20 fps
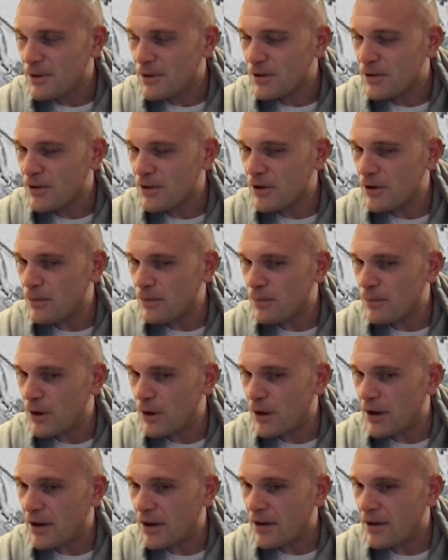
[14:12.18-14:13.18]
Clear,
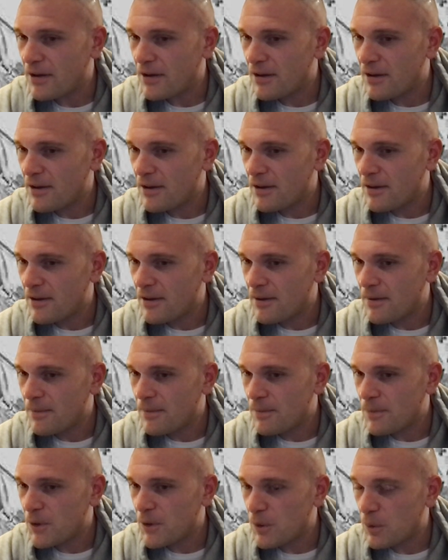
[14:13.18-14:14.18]
but
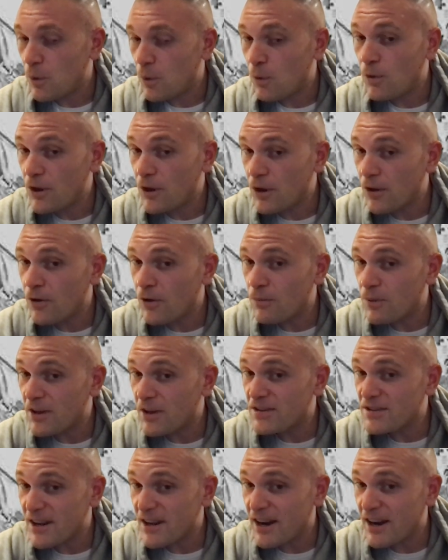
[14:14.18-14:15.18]
the only other
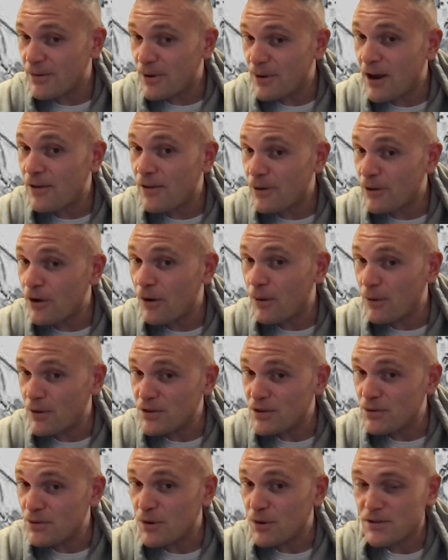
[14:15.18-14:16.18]
place that I'd rather go
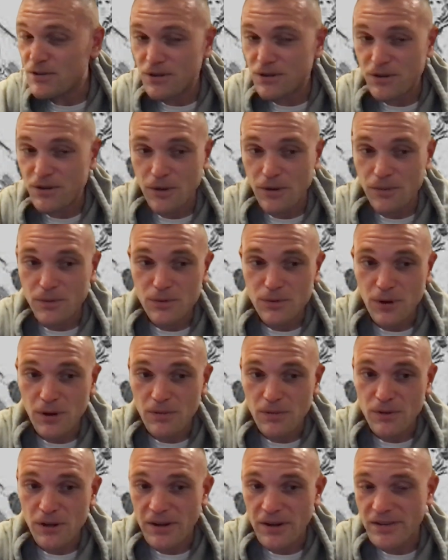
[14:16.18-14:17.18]
is in Western Europe, is what I'm
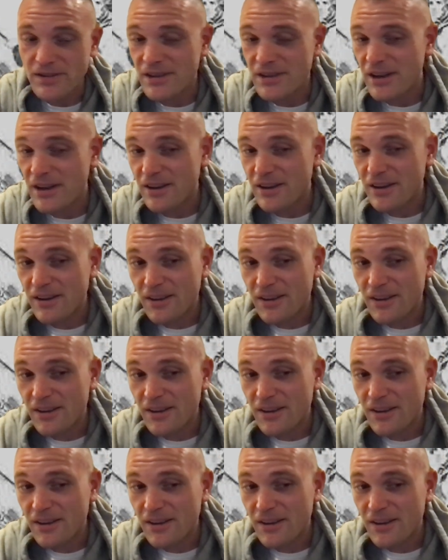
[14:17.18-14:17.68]
trying to say.